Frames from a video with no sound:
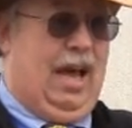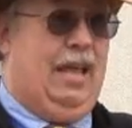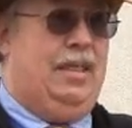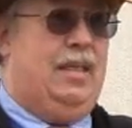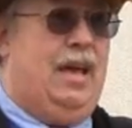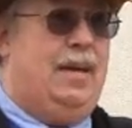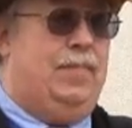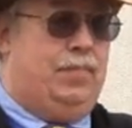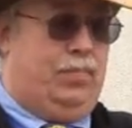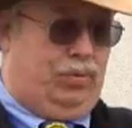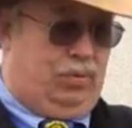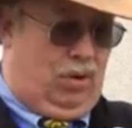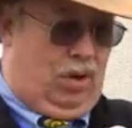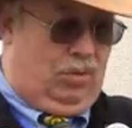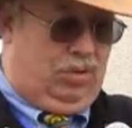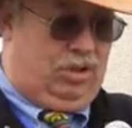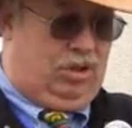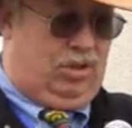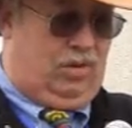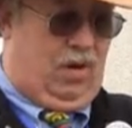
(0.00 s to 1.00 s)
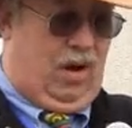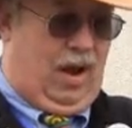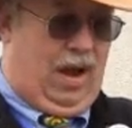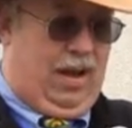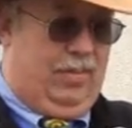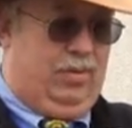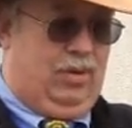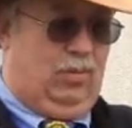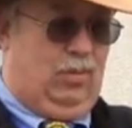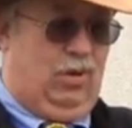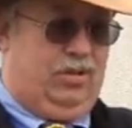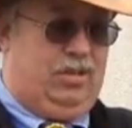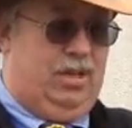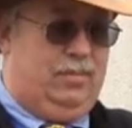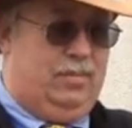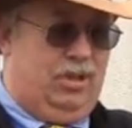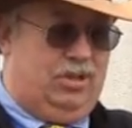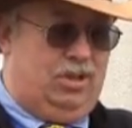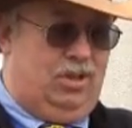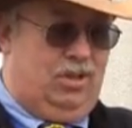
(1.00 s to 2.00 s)
and they proscribed what
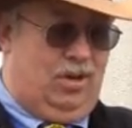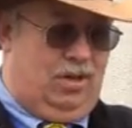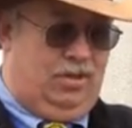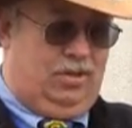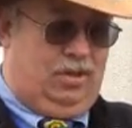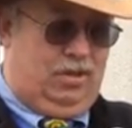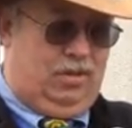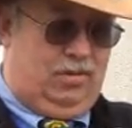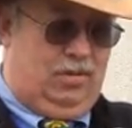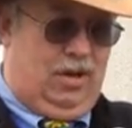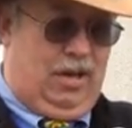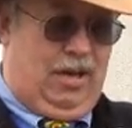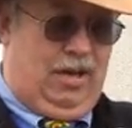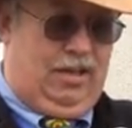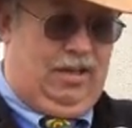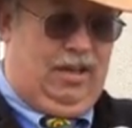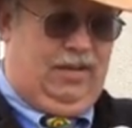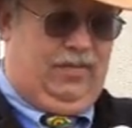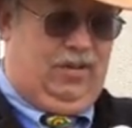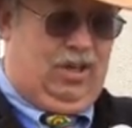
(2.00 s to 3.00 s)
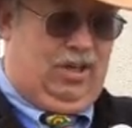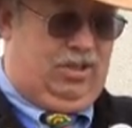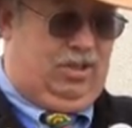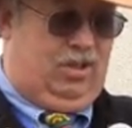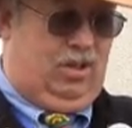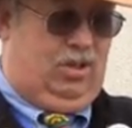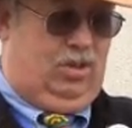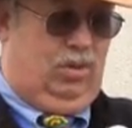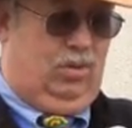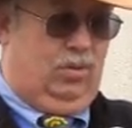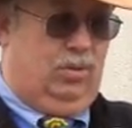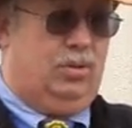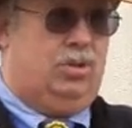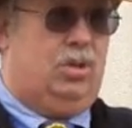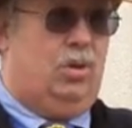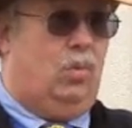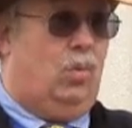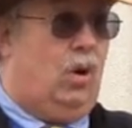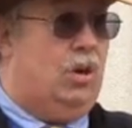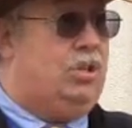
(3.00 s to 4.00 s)
it must not do, giving us the
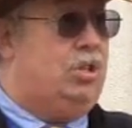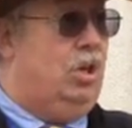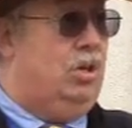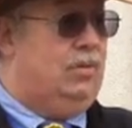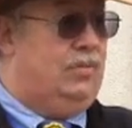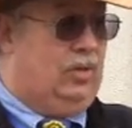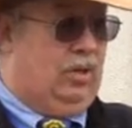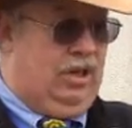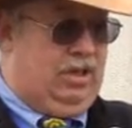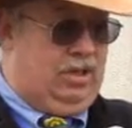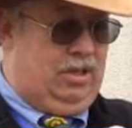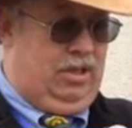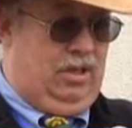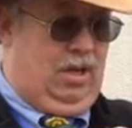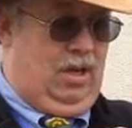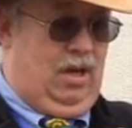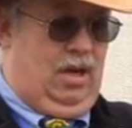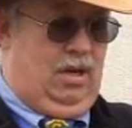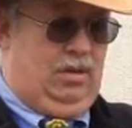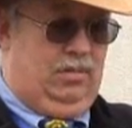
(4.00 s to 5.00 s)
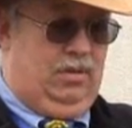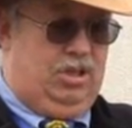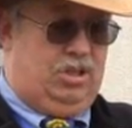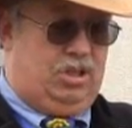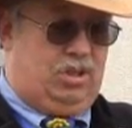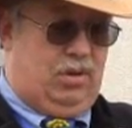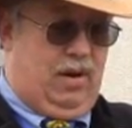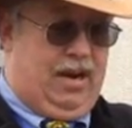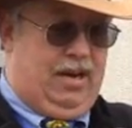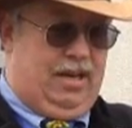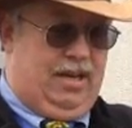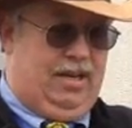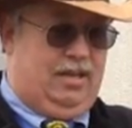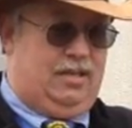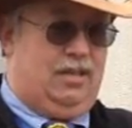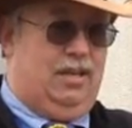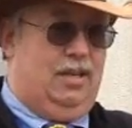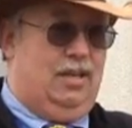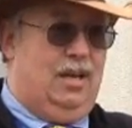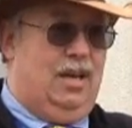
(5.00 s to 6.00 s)
tools to watch over it, restrain
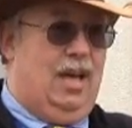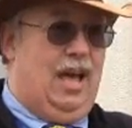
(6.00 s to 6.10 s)
it,